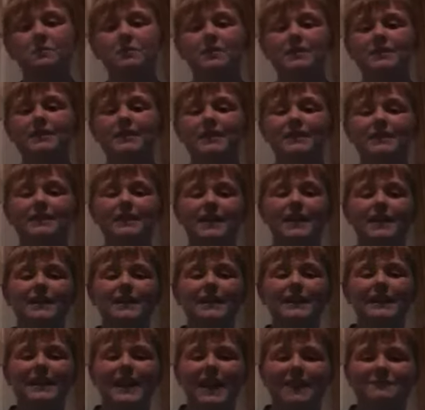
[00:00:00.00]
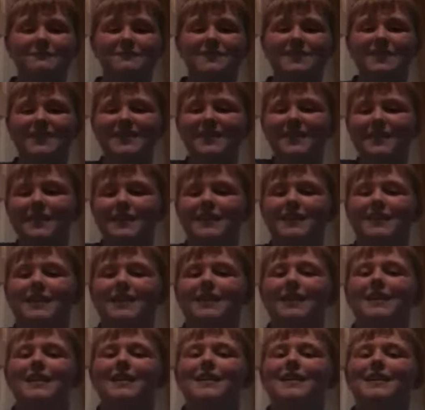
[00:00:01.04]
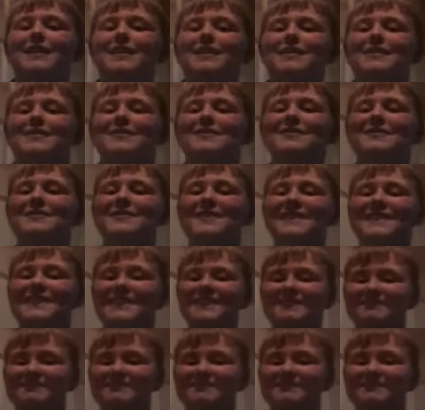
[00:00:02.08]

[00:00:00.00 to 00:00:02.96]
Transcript: up is the Startley captain, who. Uh,